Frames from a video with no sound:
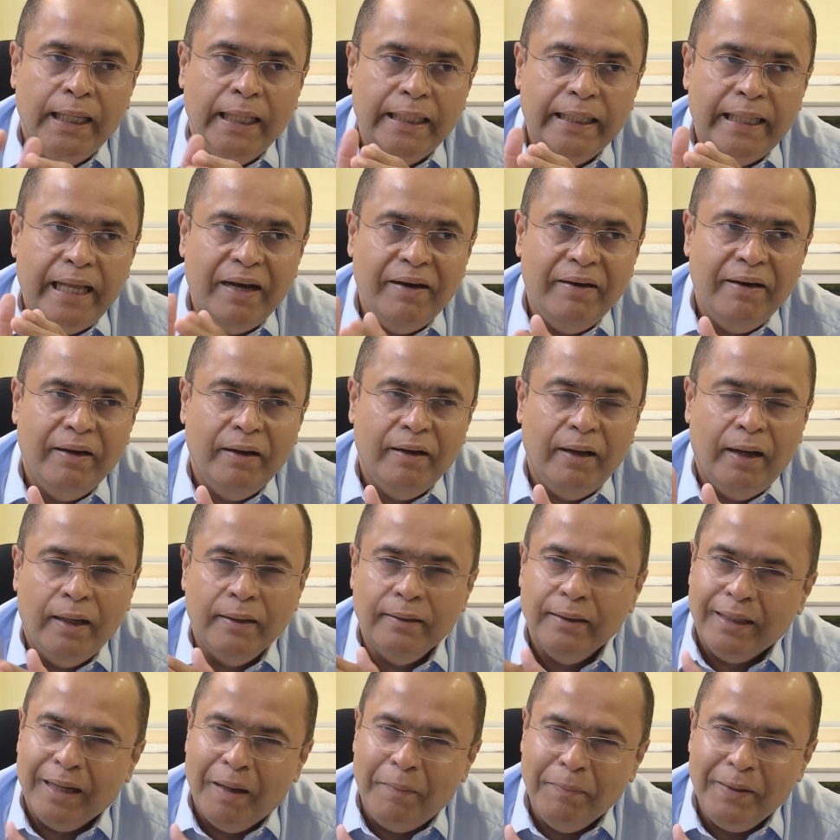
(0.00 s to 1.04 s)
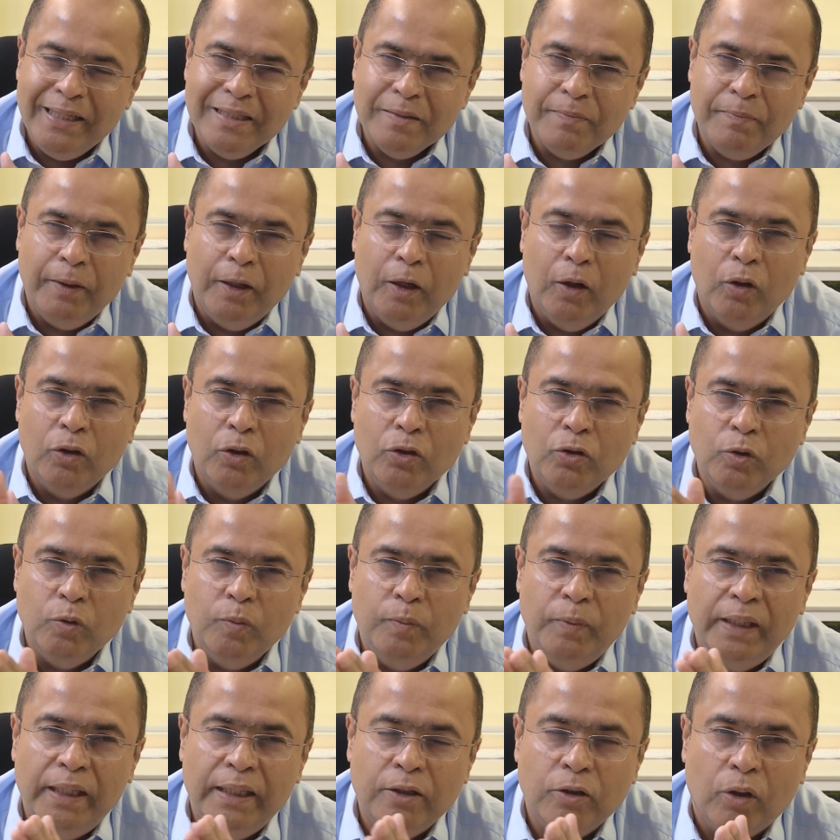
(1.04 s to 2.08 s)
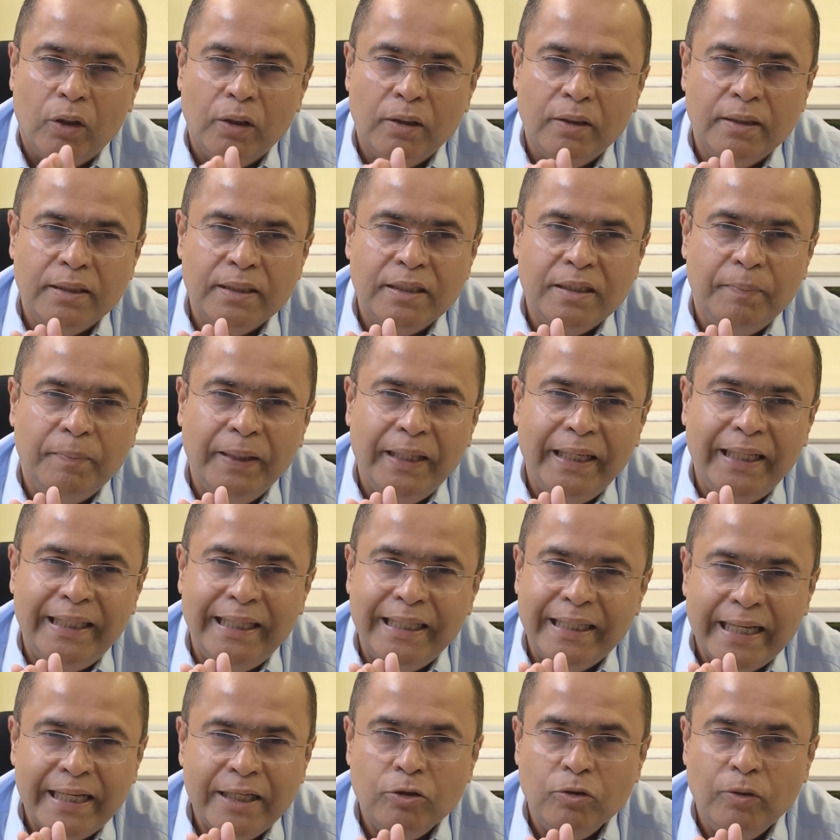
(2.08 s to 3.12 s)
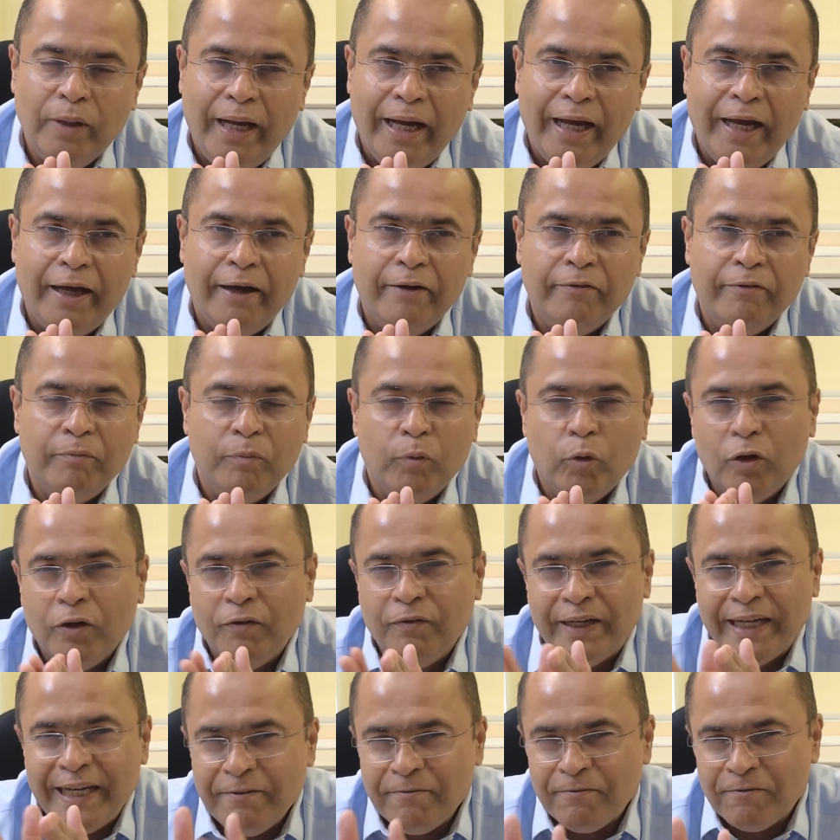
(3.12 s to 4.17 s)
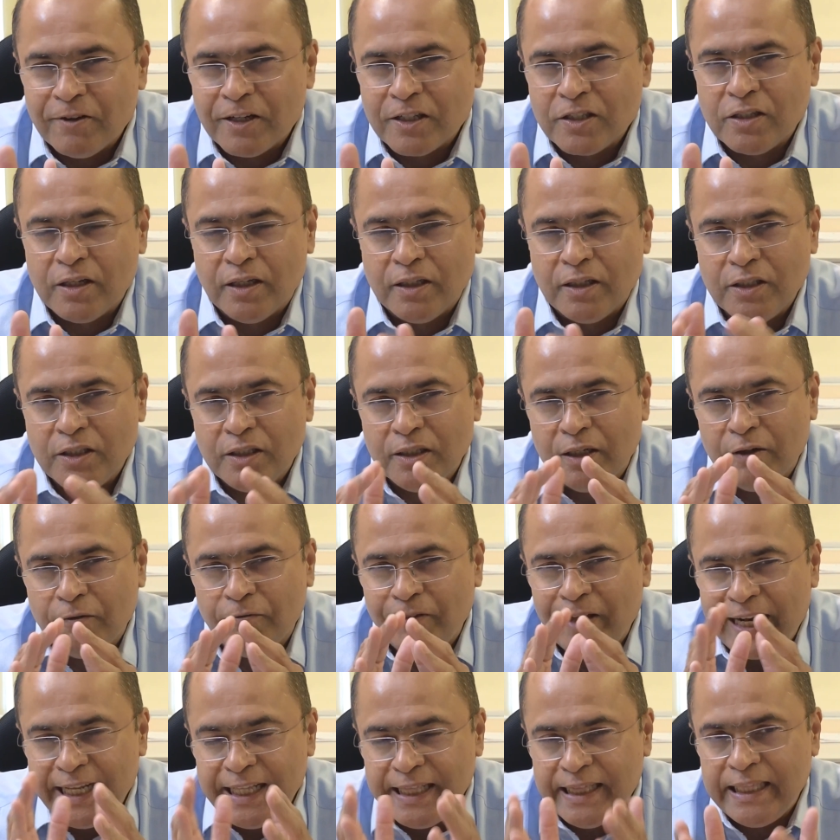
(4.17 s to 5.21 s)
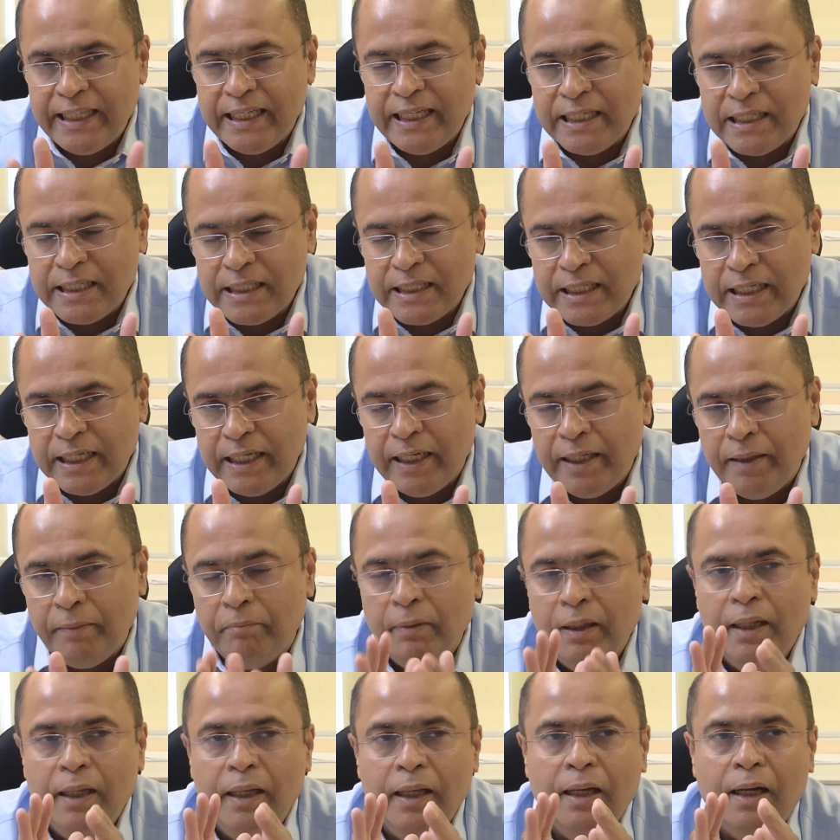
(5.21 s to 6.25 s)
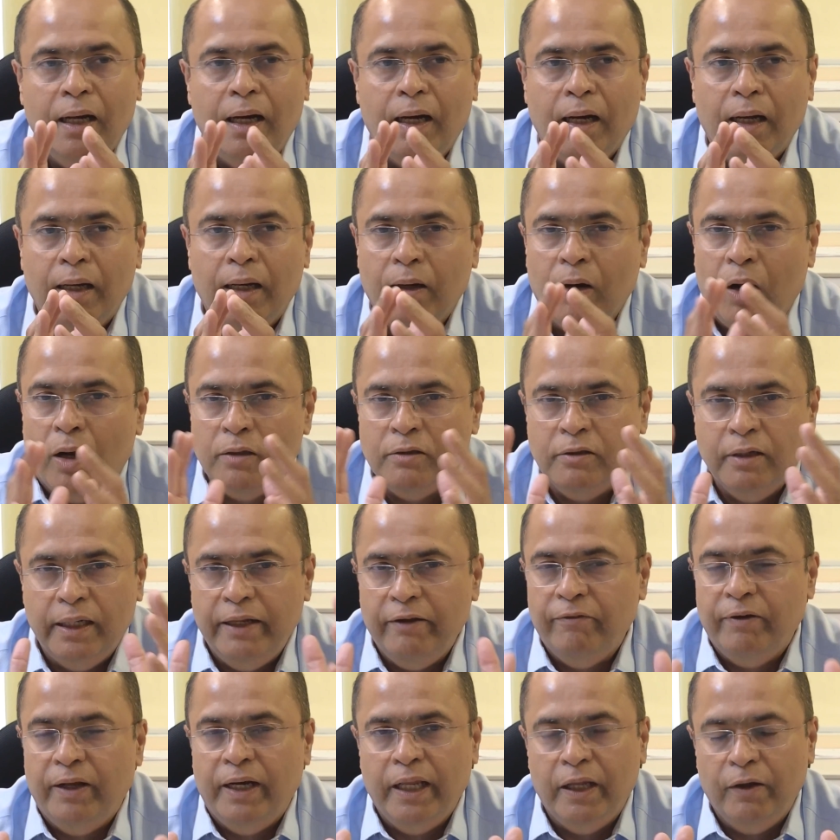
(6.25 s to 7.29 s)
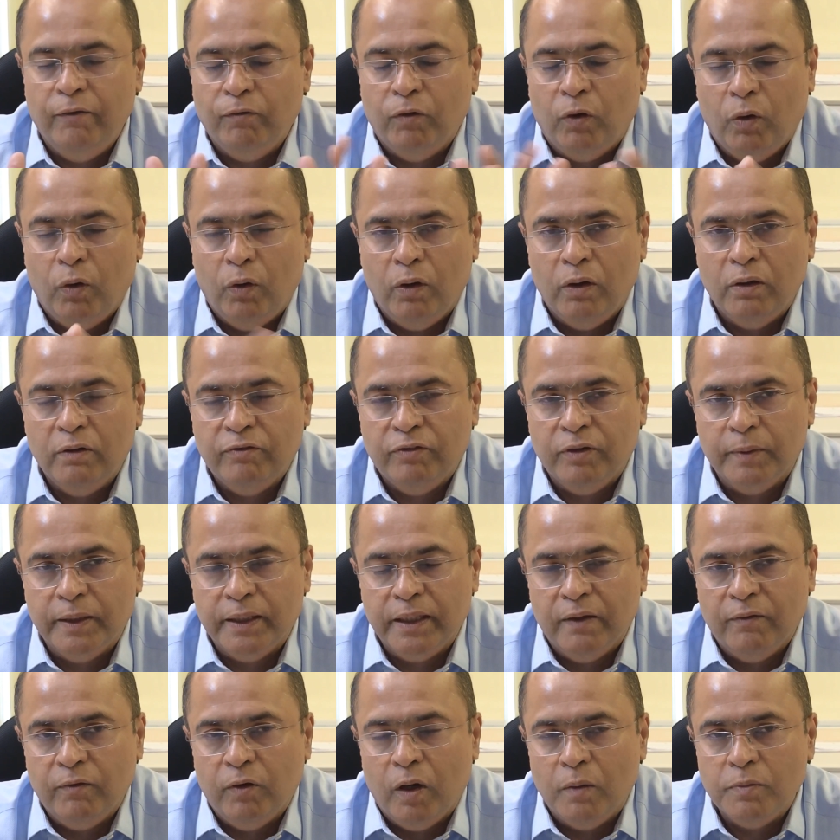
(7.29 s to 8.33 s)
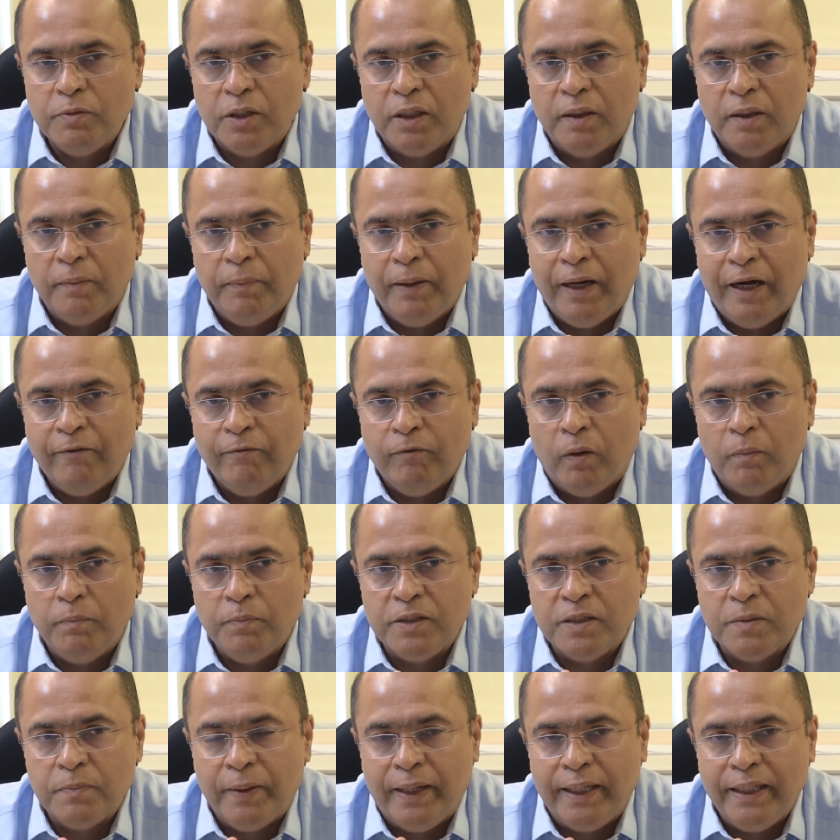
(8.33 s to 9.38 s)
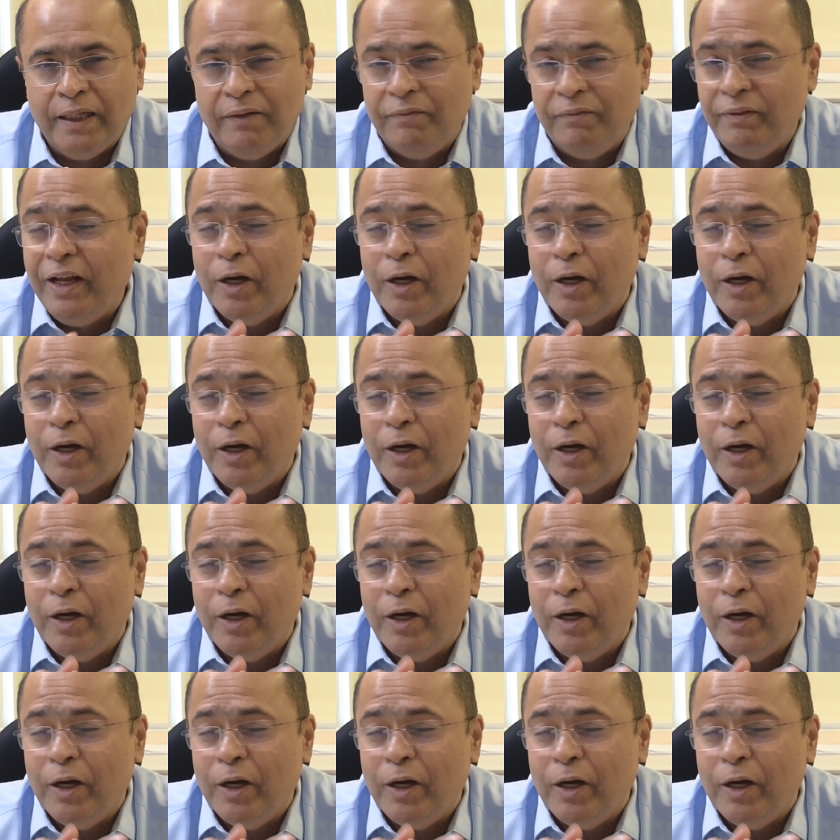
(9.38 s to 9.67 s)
Then the companies below $2 billion, typically they tend to have more of an infrastructure, very thin team, not really very evolved from a DevOps or a platform perspective.